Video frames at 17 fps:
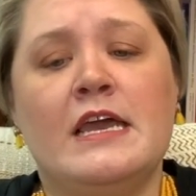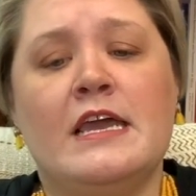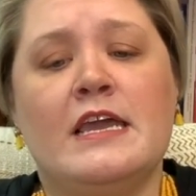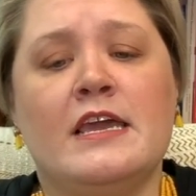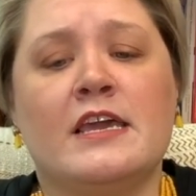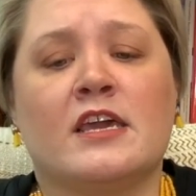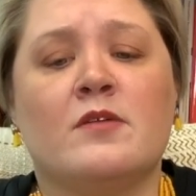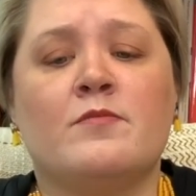
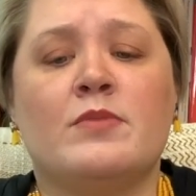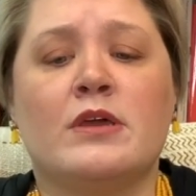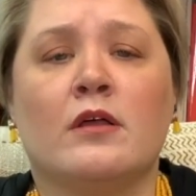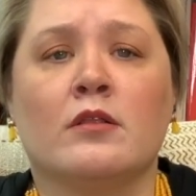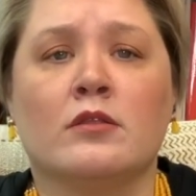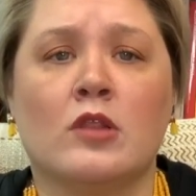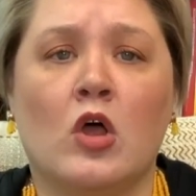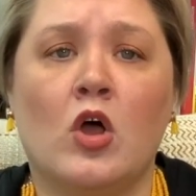It can be a
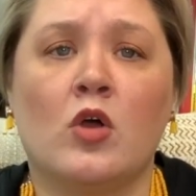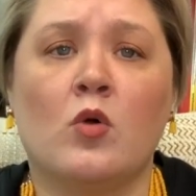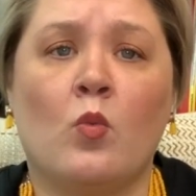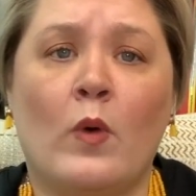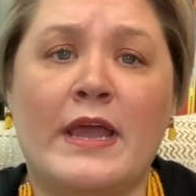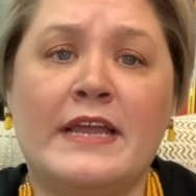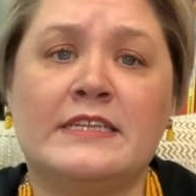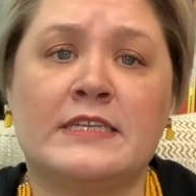long
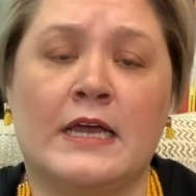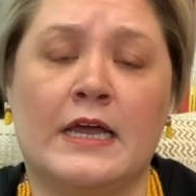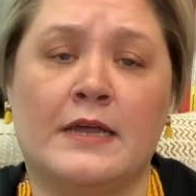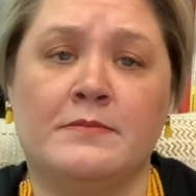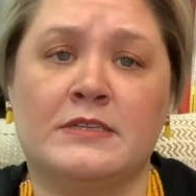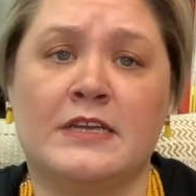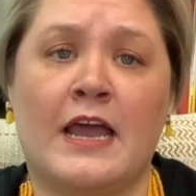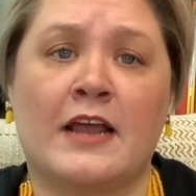wait
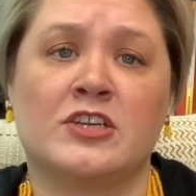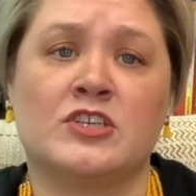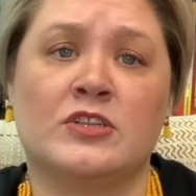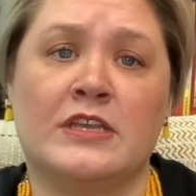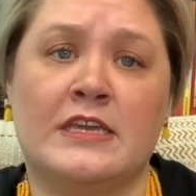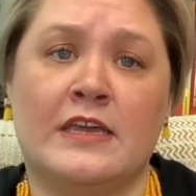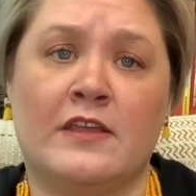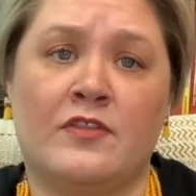time to
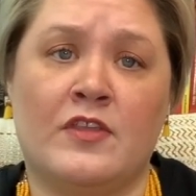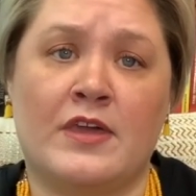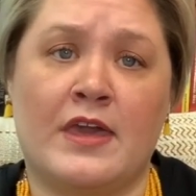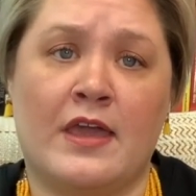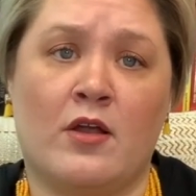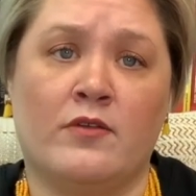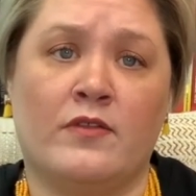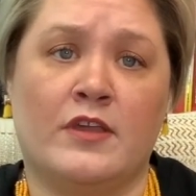actually get the
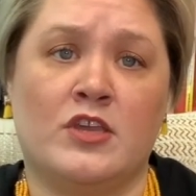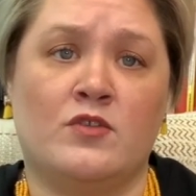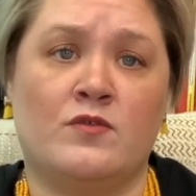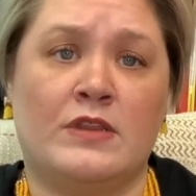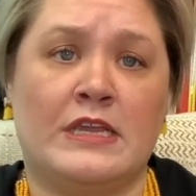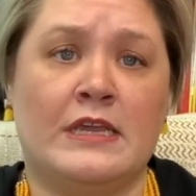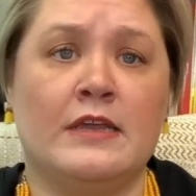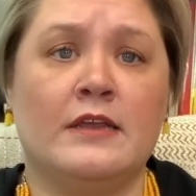care that you
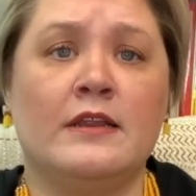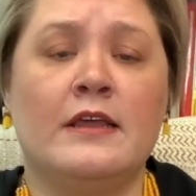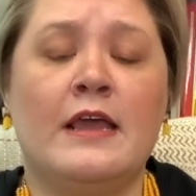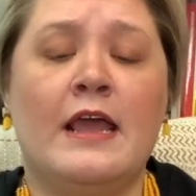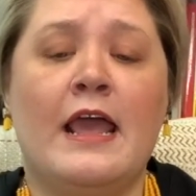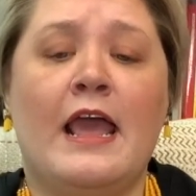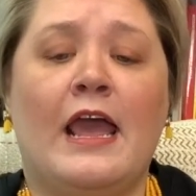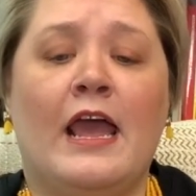need,
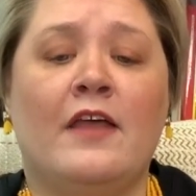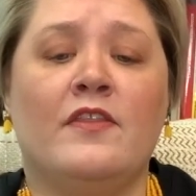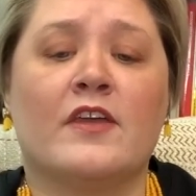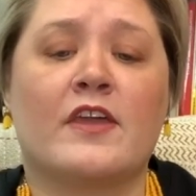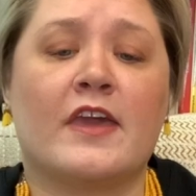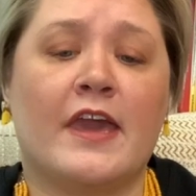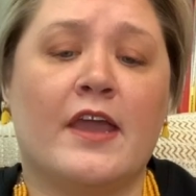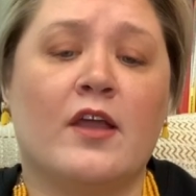and the
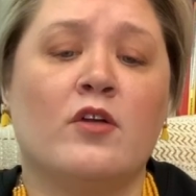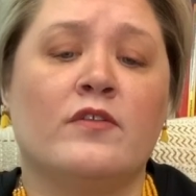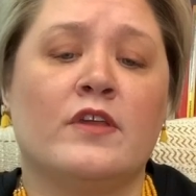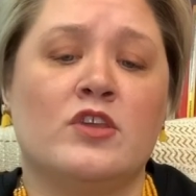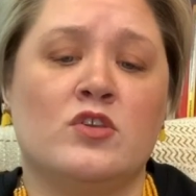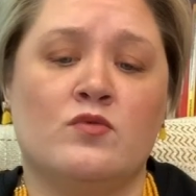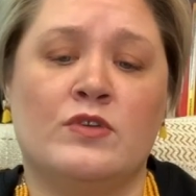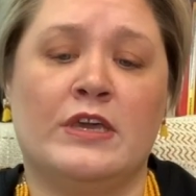care
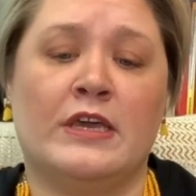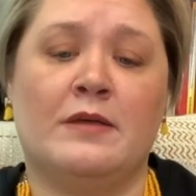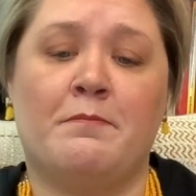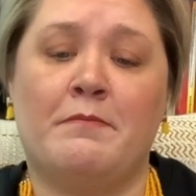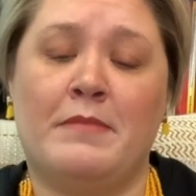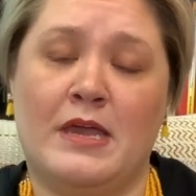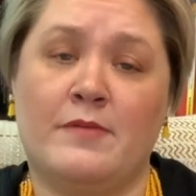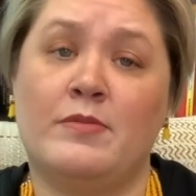that you get
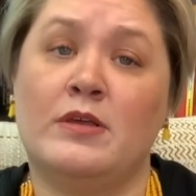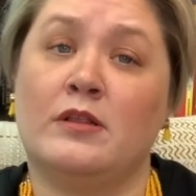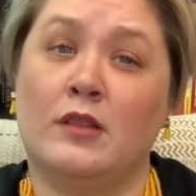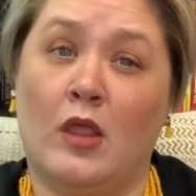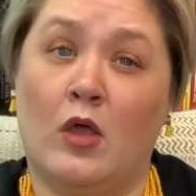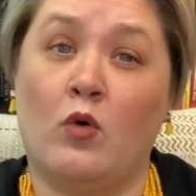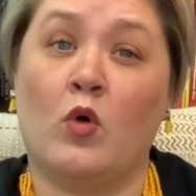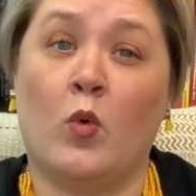may be
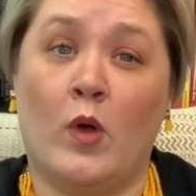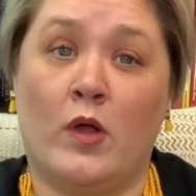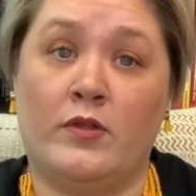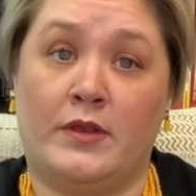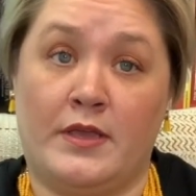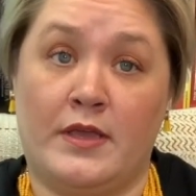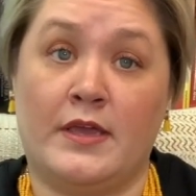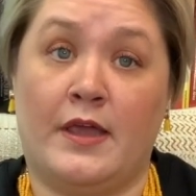low
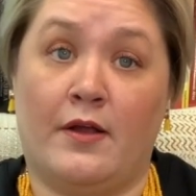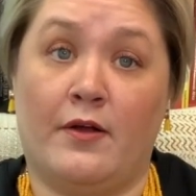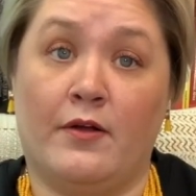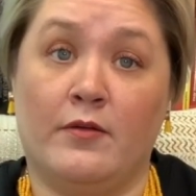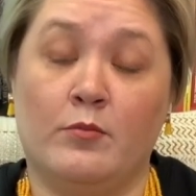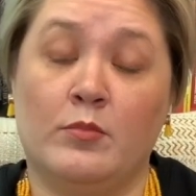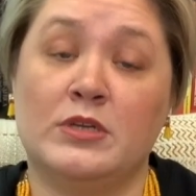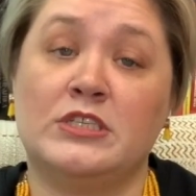quality
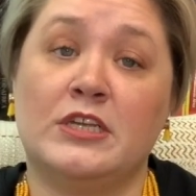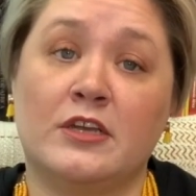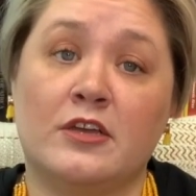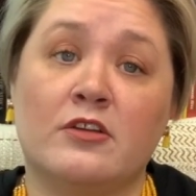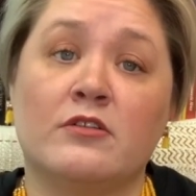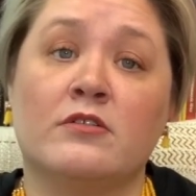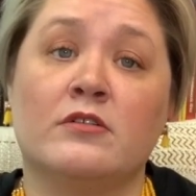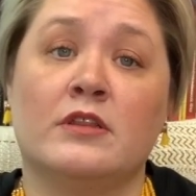care,
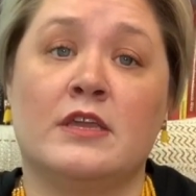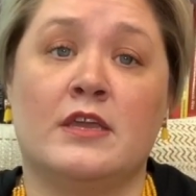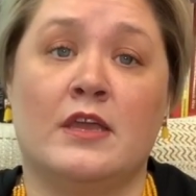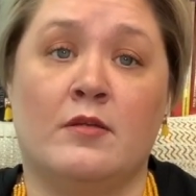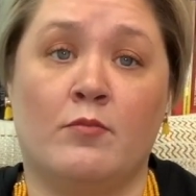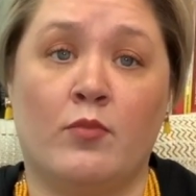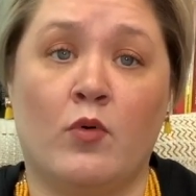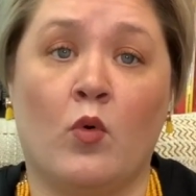particularly
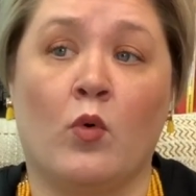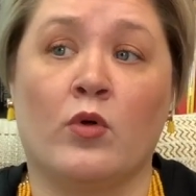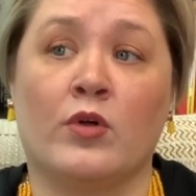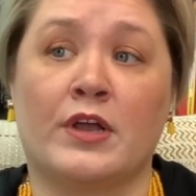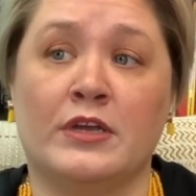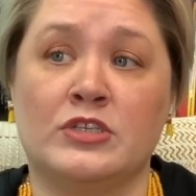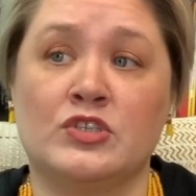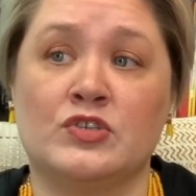in poorer
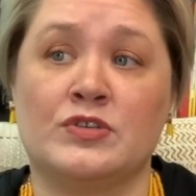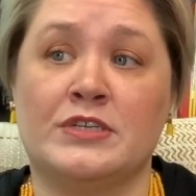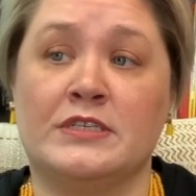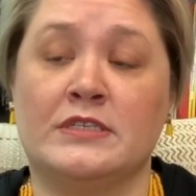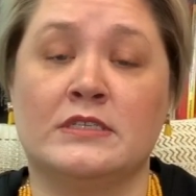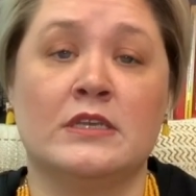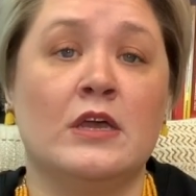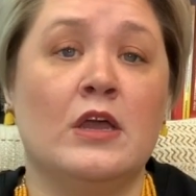
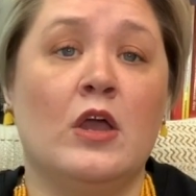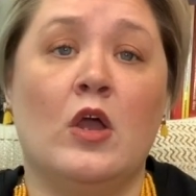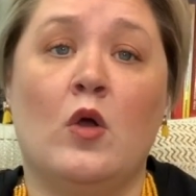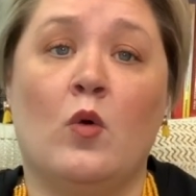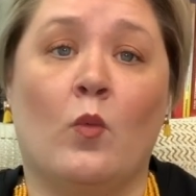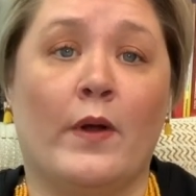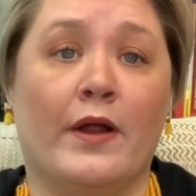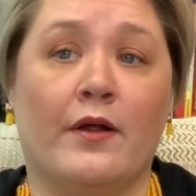countries
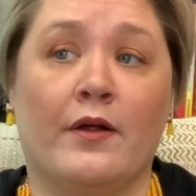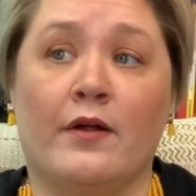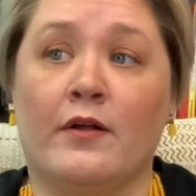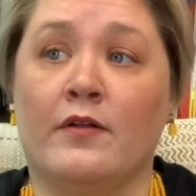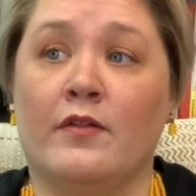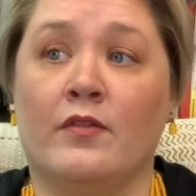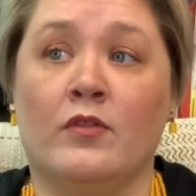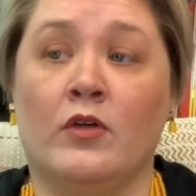
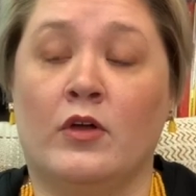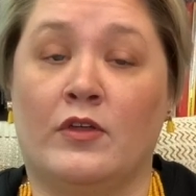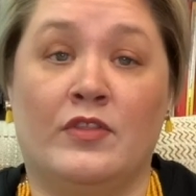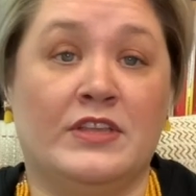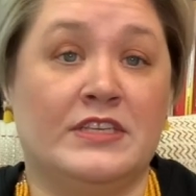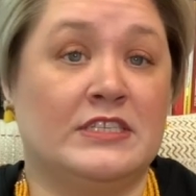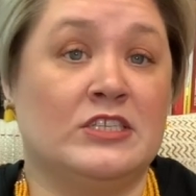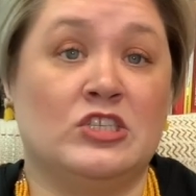where, look,
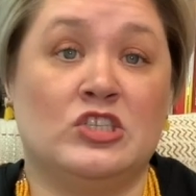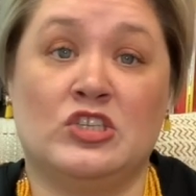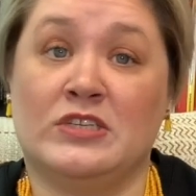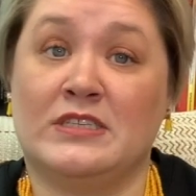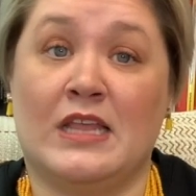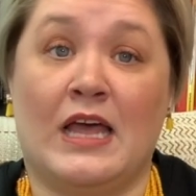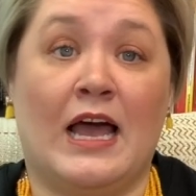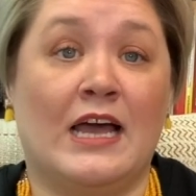this is
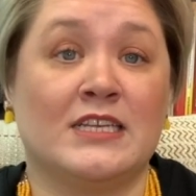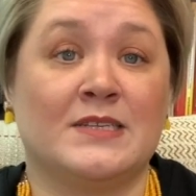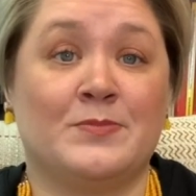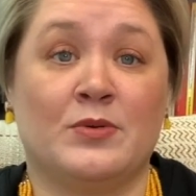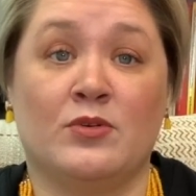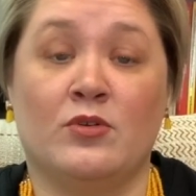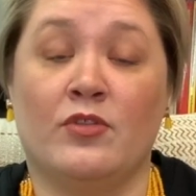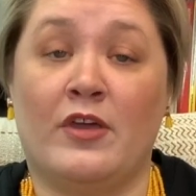just the
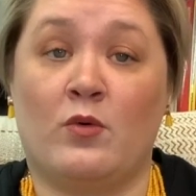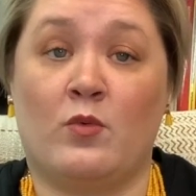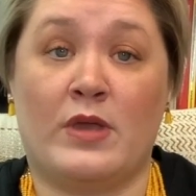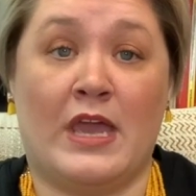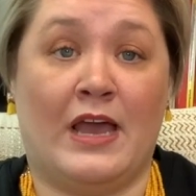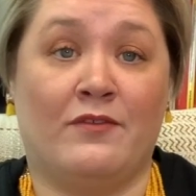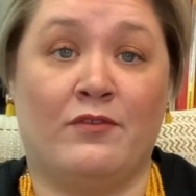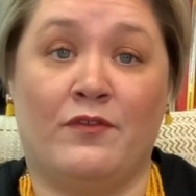hospital that we
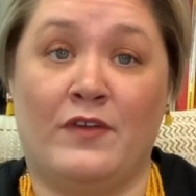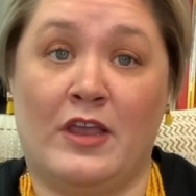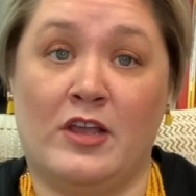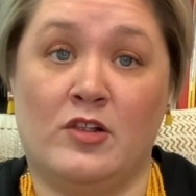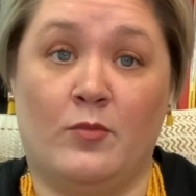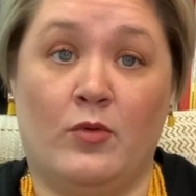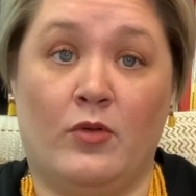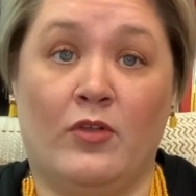have
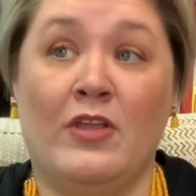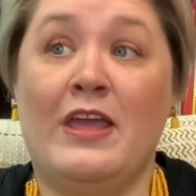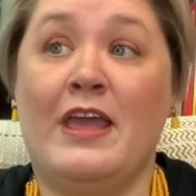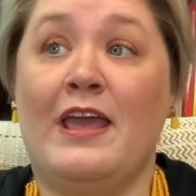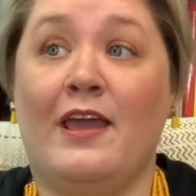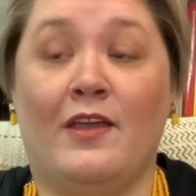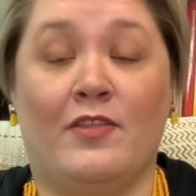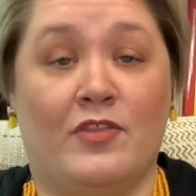available,
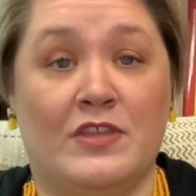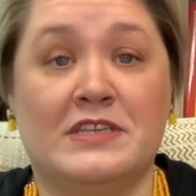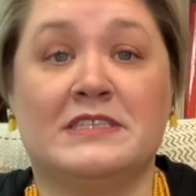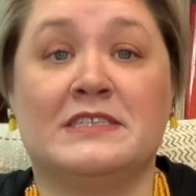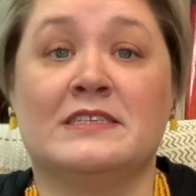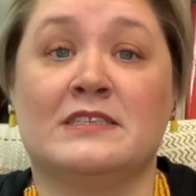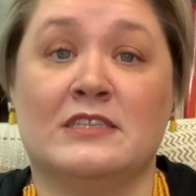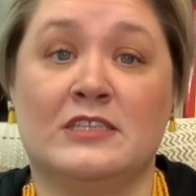and
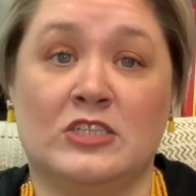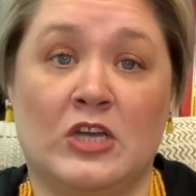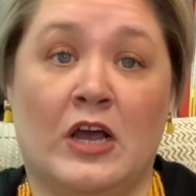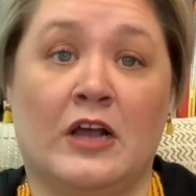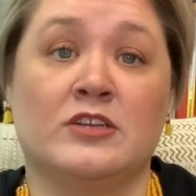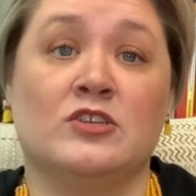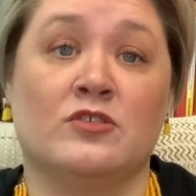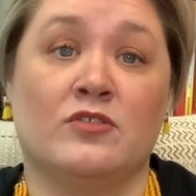this is the
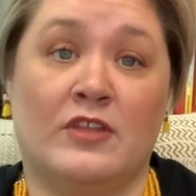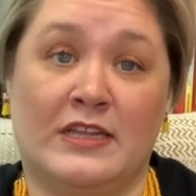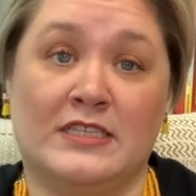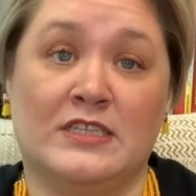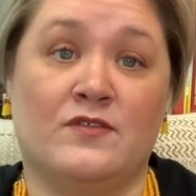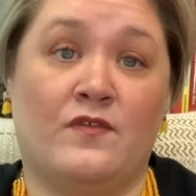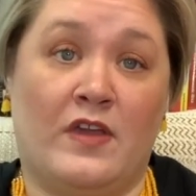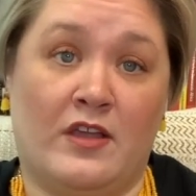doctor
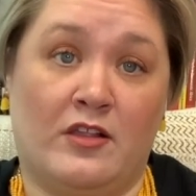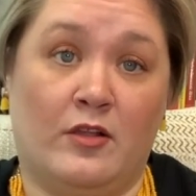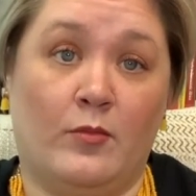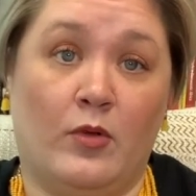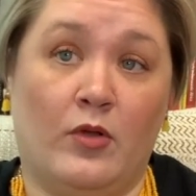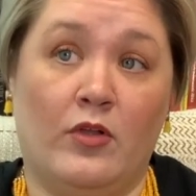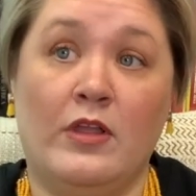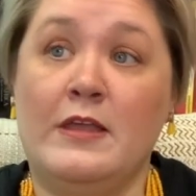that's
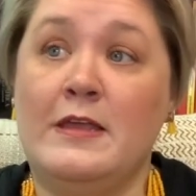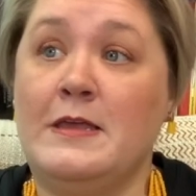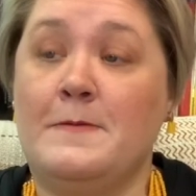available.